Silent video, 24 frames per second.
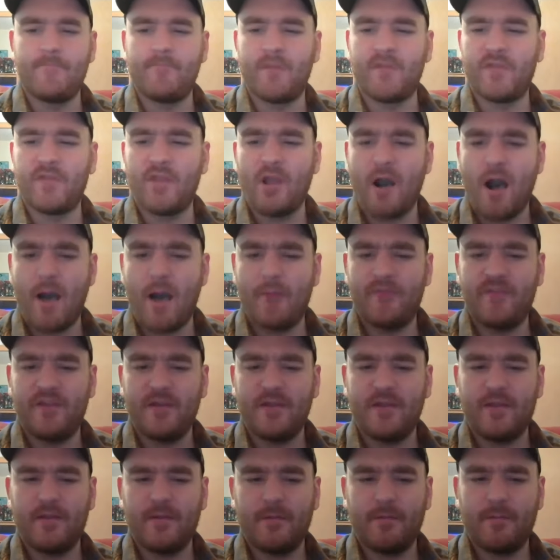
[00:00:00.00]
But the
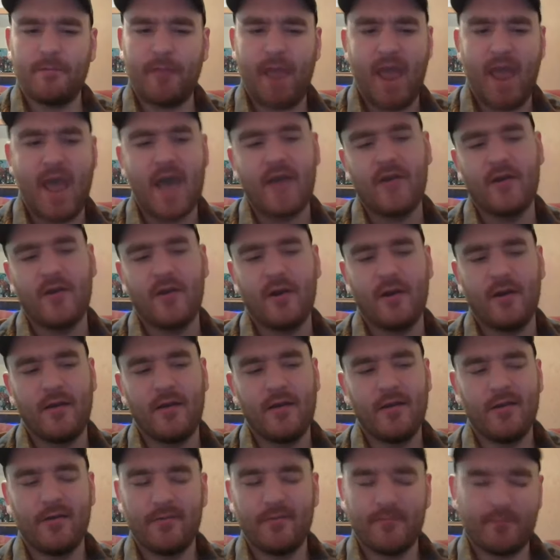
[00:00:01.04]
optic pattern,
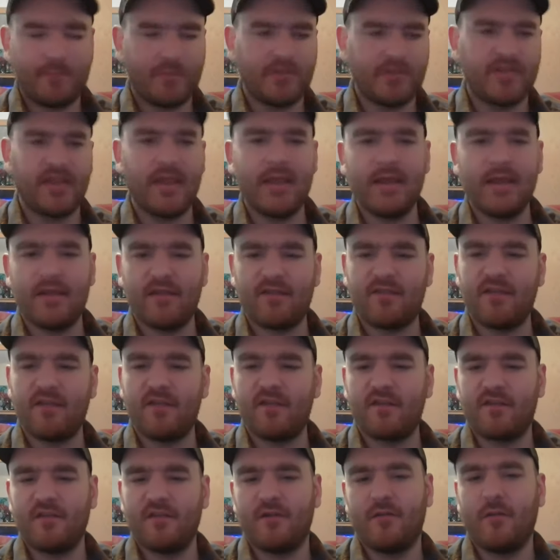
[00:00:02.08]
plate
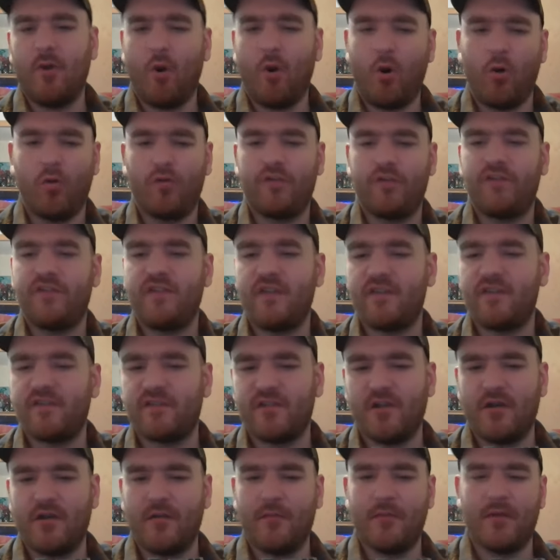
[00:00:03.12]
system, hole
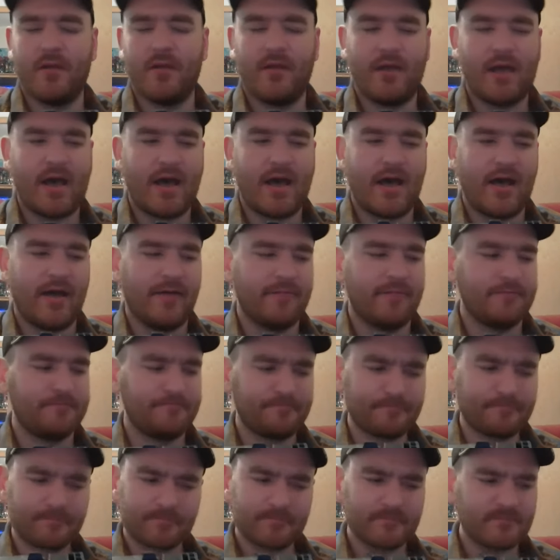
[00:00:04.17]
system,
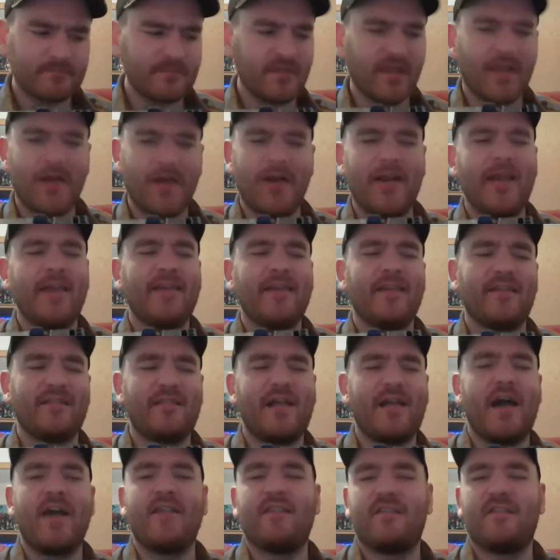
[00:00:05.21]
cutting into
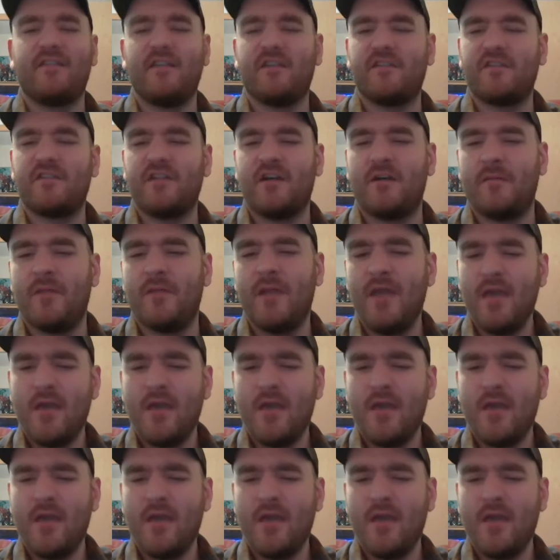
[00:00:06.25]
slide system